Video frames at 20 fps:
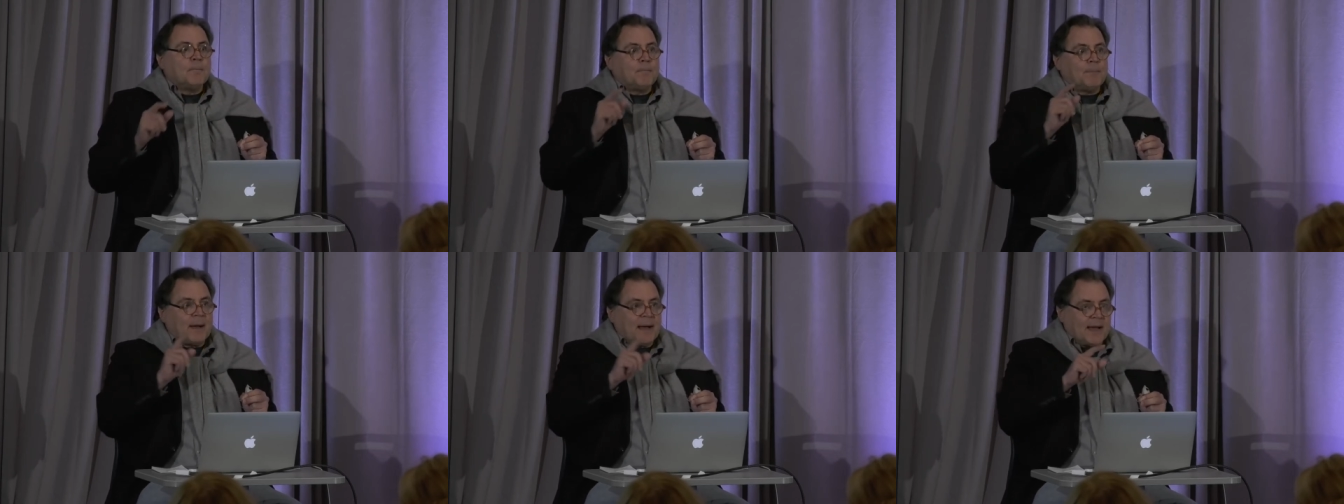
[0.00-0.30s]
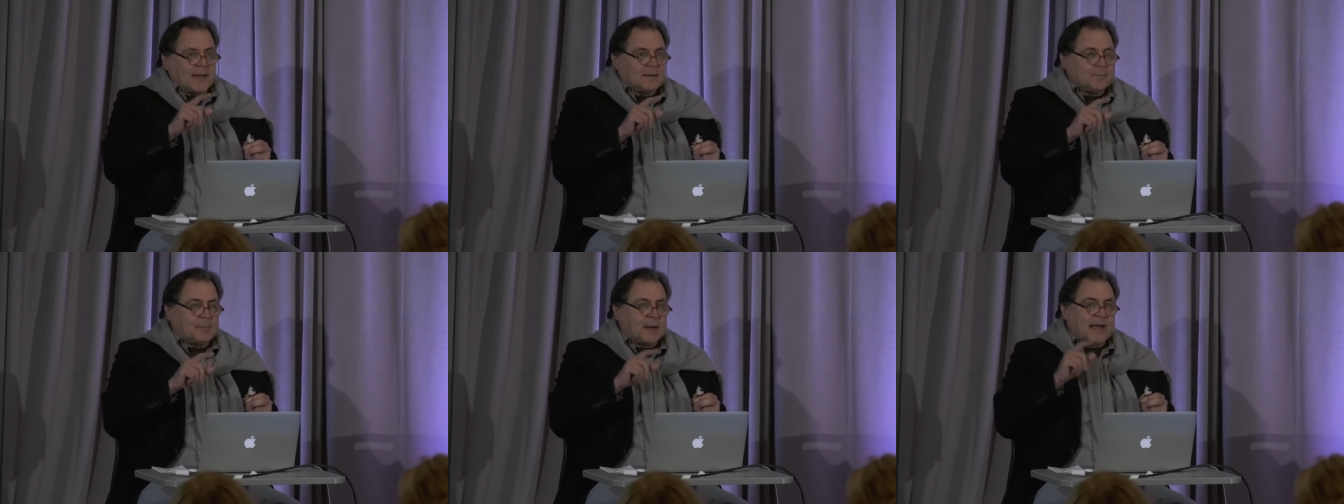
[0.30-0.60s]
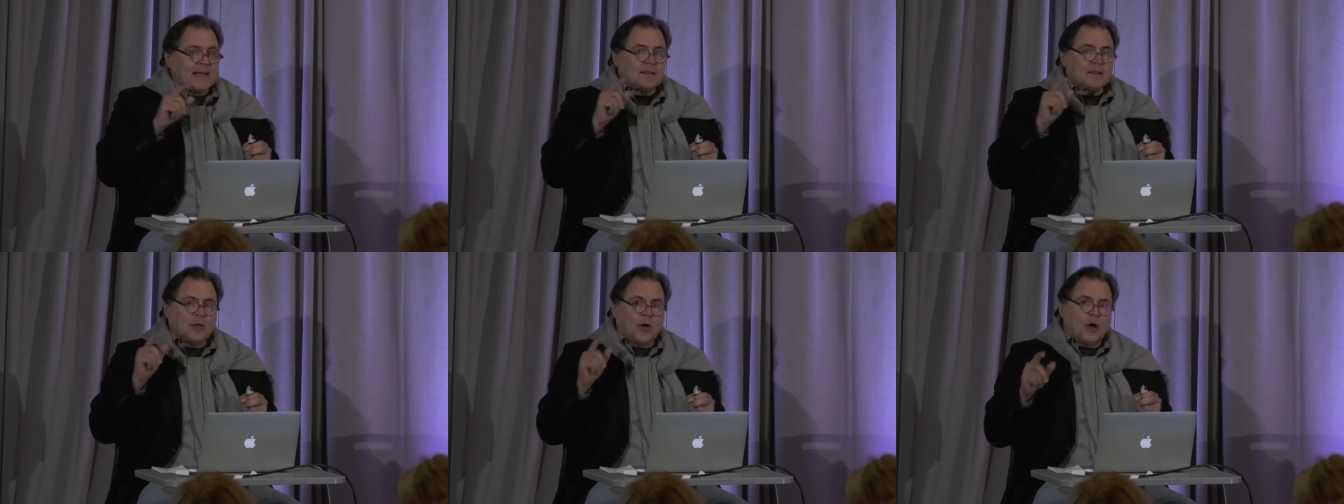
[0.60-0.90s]
But
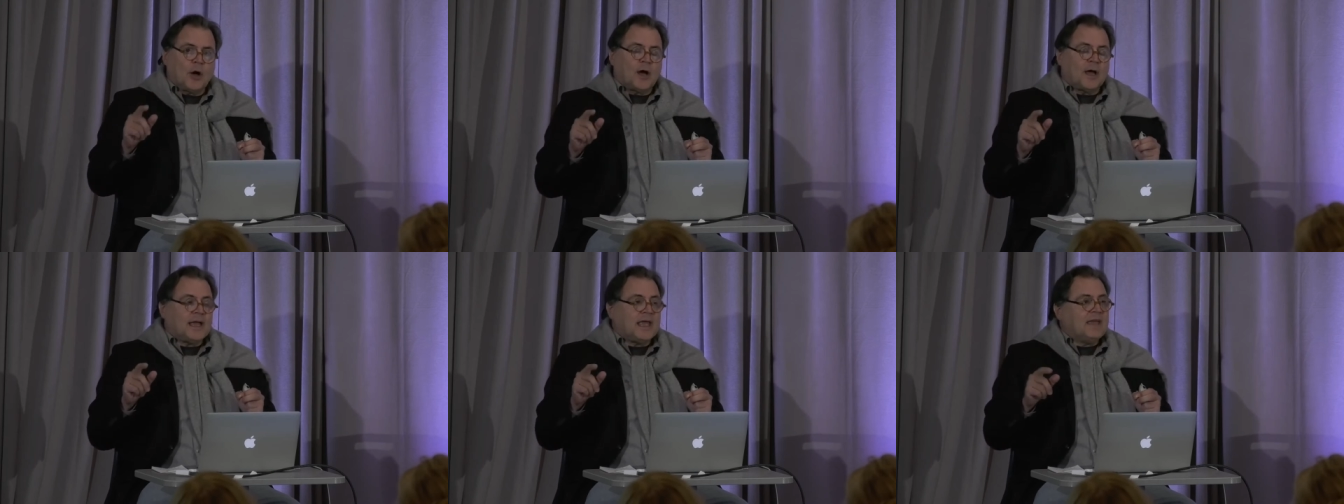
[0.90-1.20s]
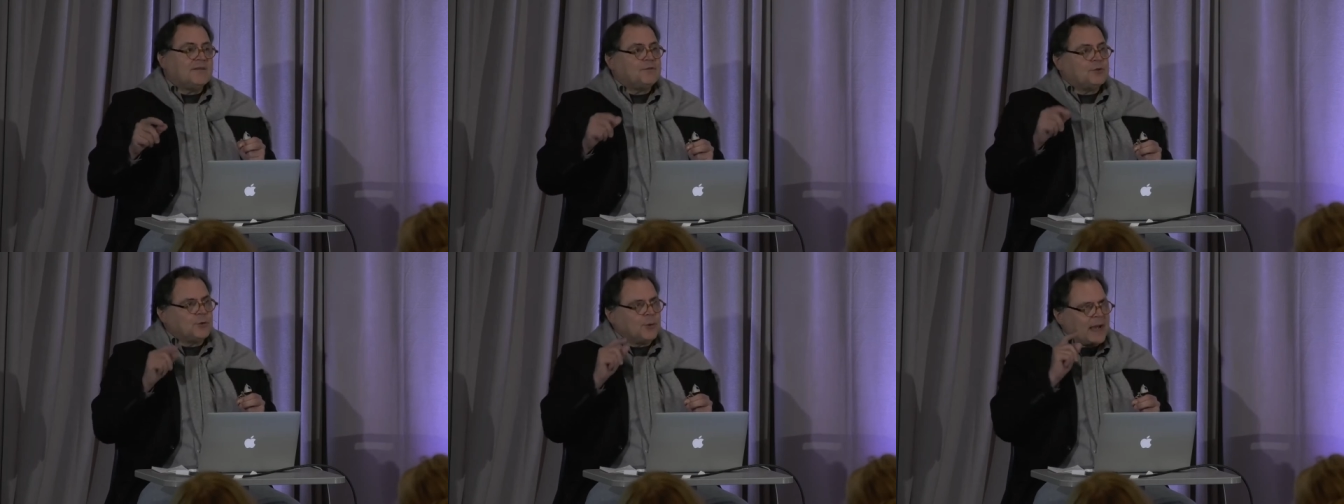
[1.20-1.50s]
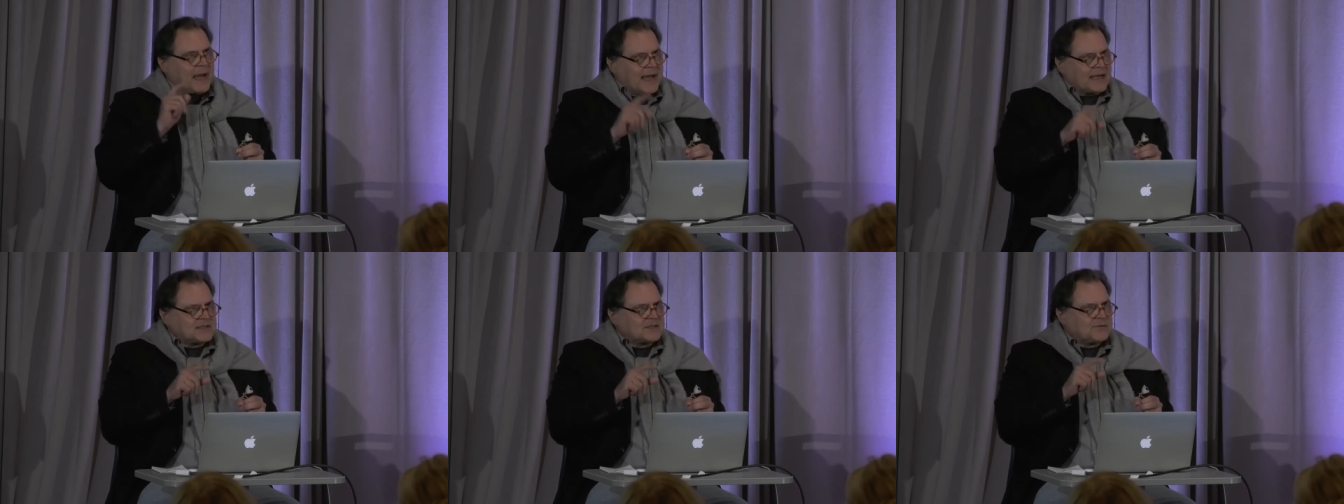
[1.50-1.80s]
by law, if you
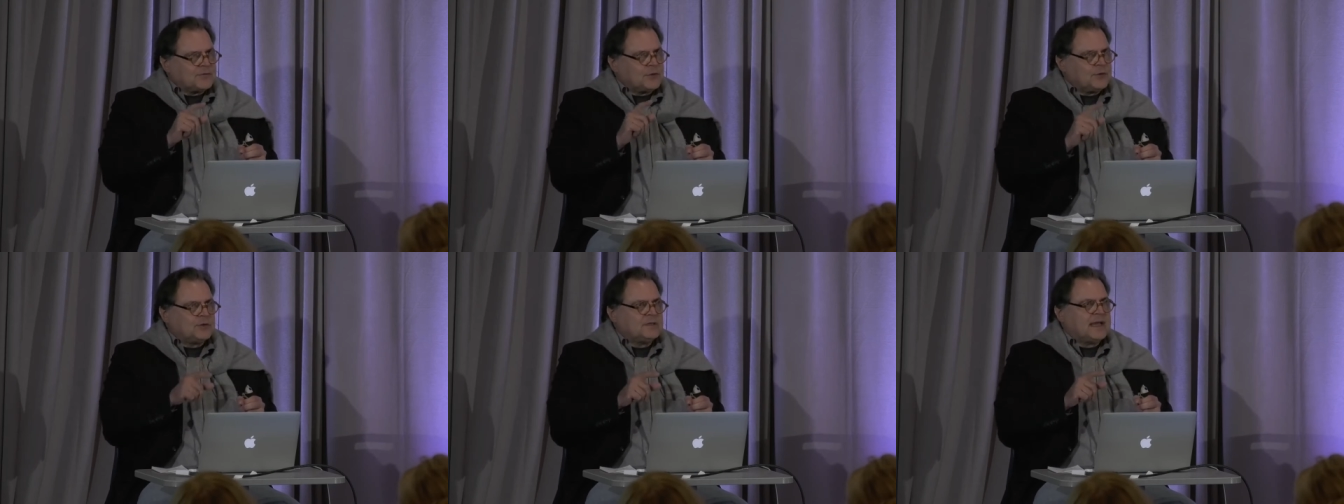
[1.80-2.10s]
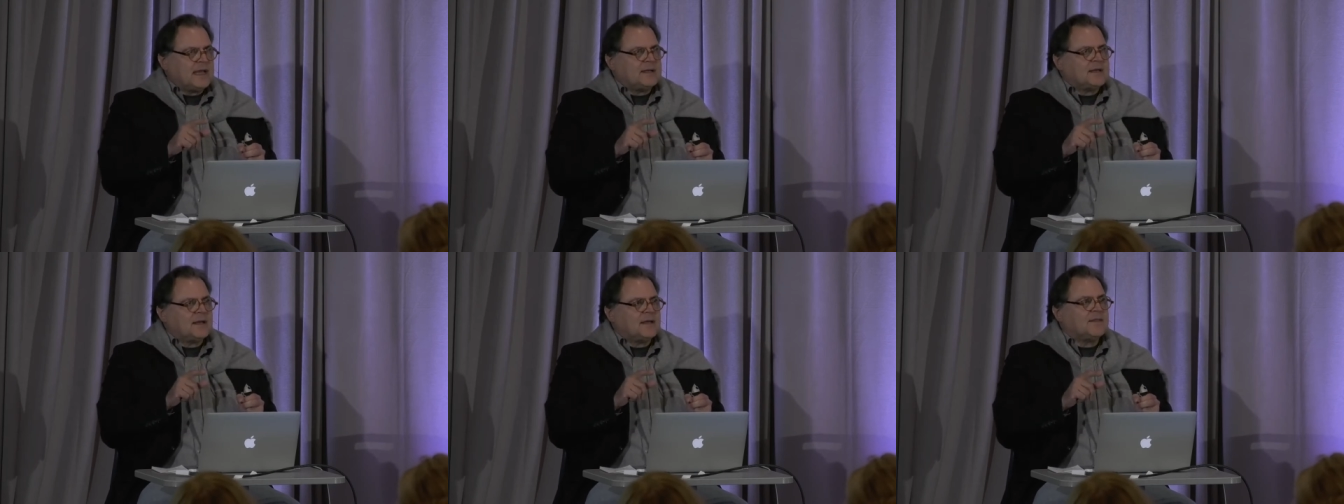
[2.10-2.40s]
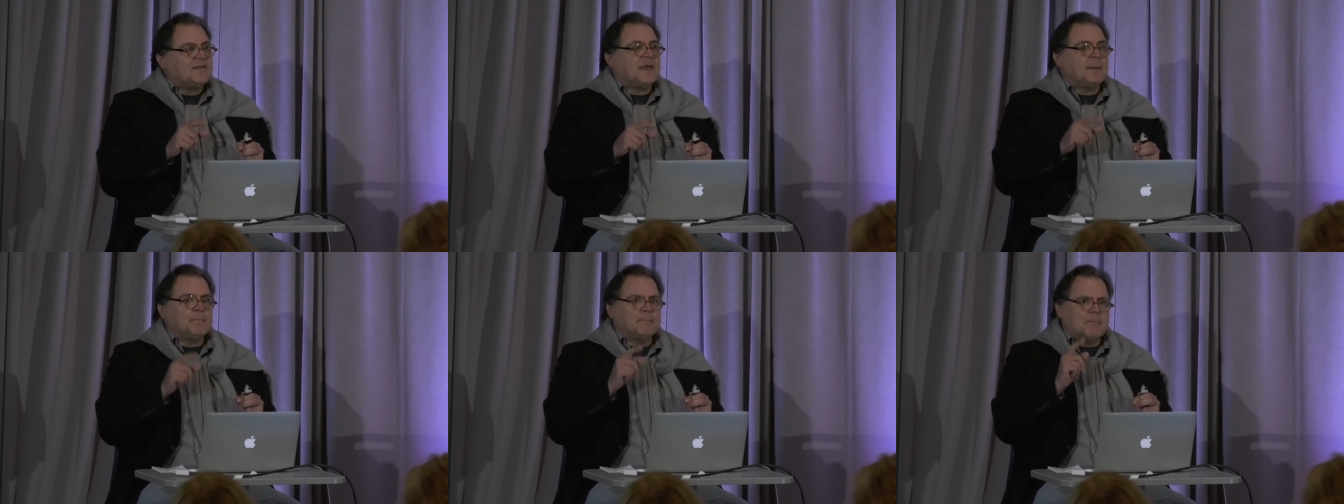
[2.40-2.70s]
ask for your data,
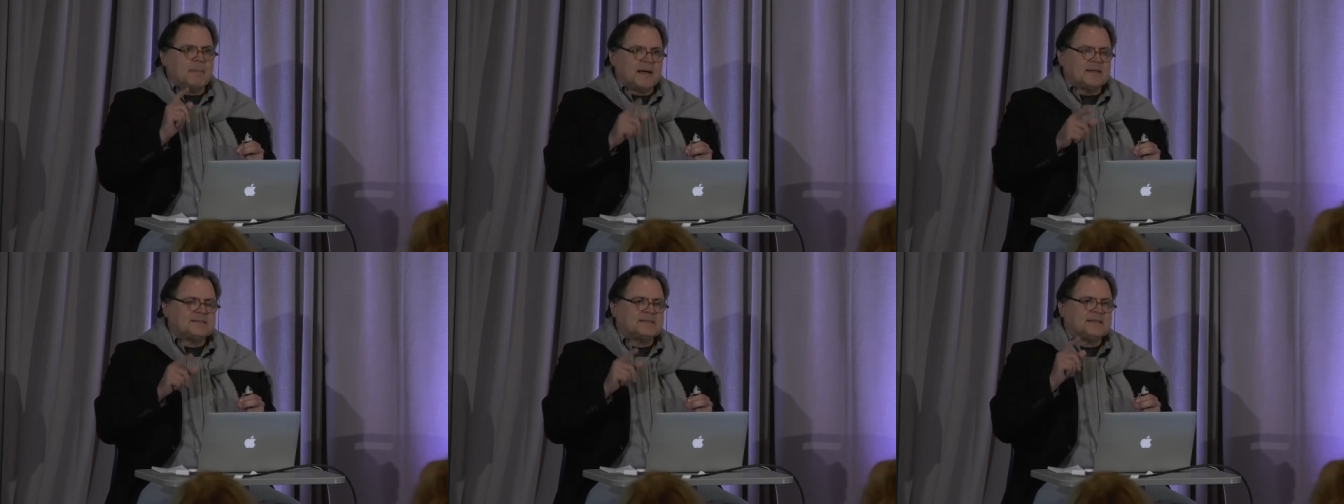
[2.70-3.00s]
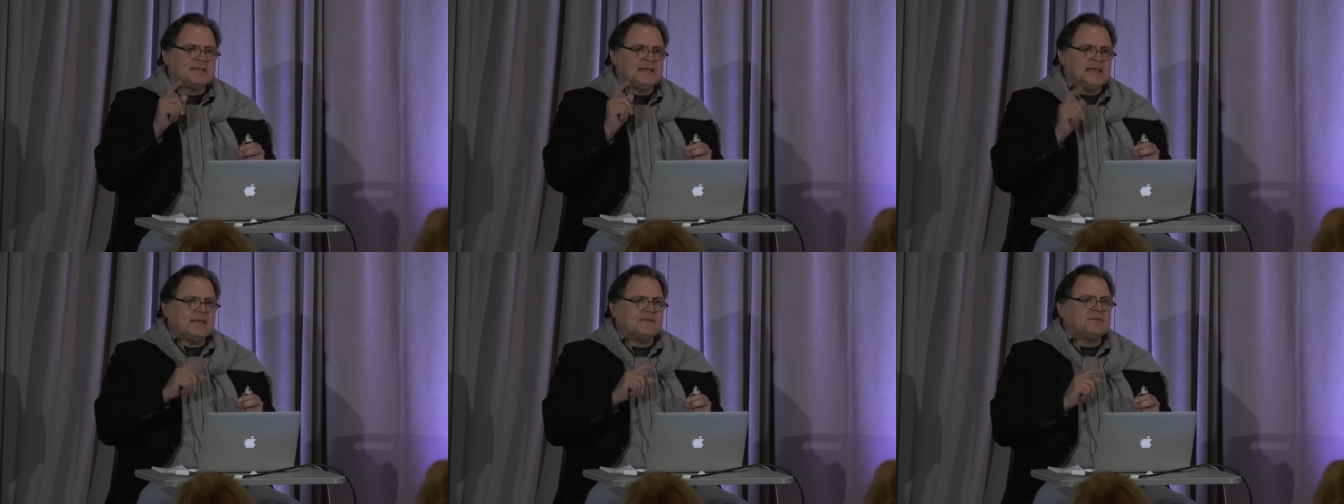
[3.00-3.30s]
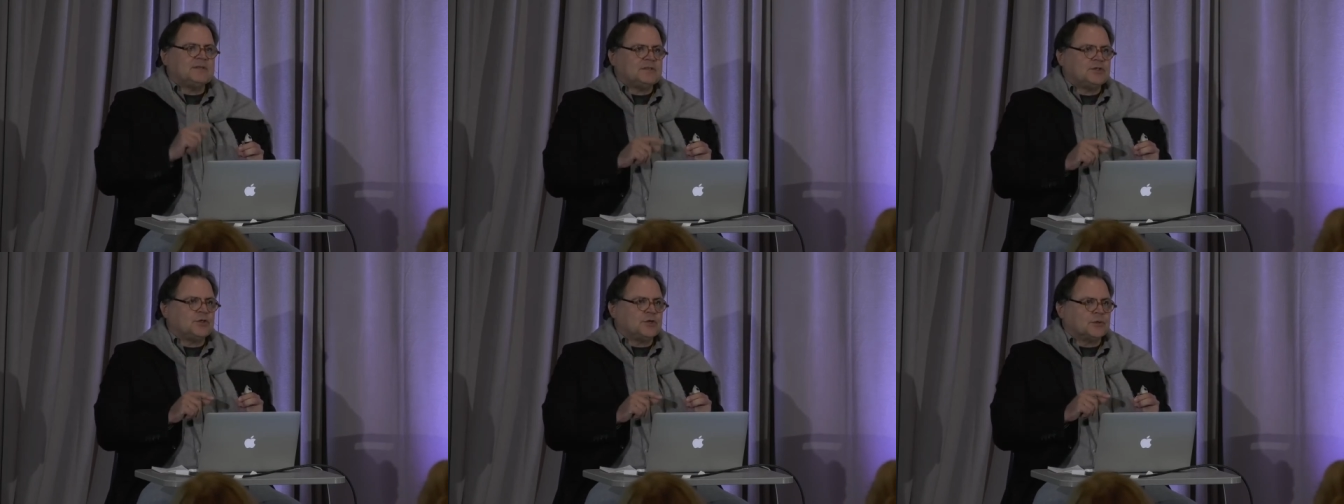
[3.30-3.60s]
they must give
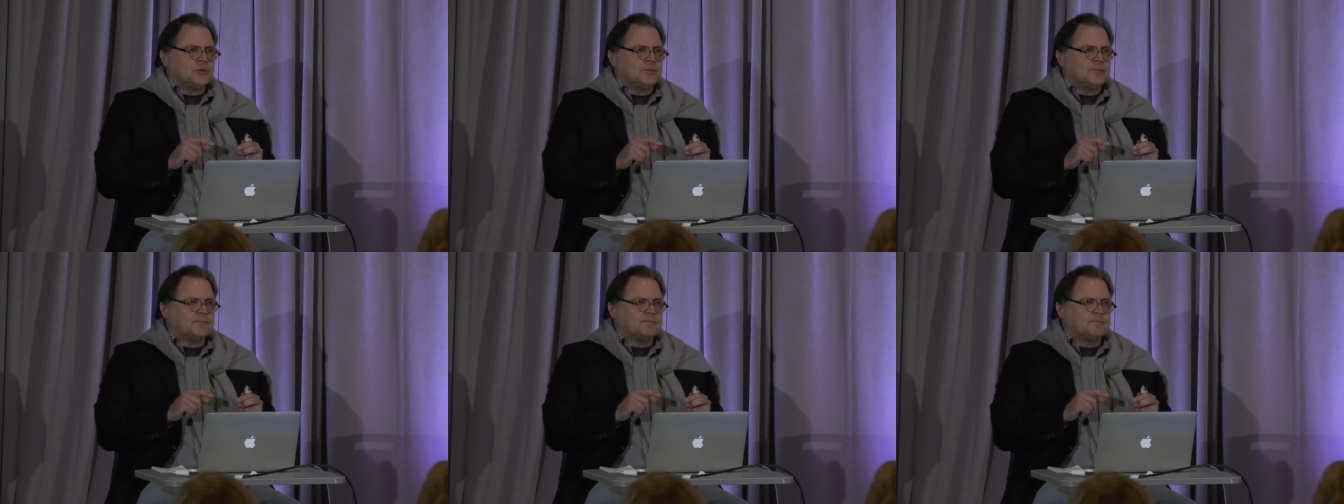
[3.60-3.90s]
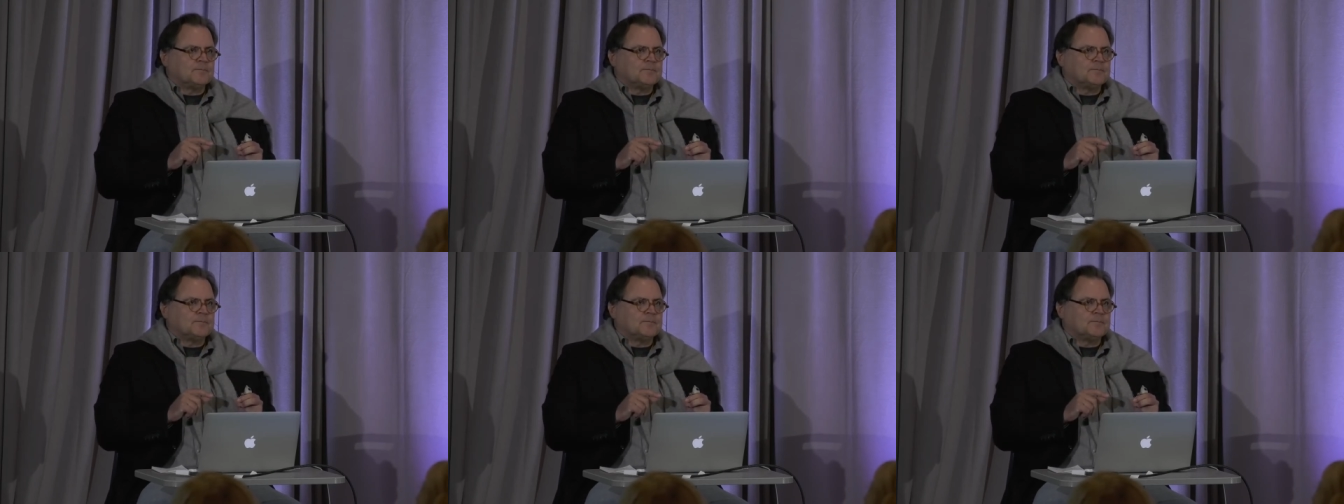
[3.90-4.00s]
it to you.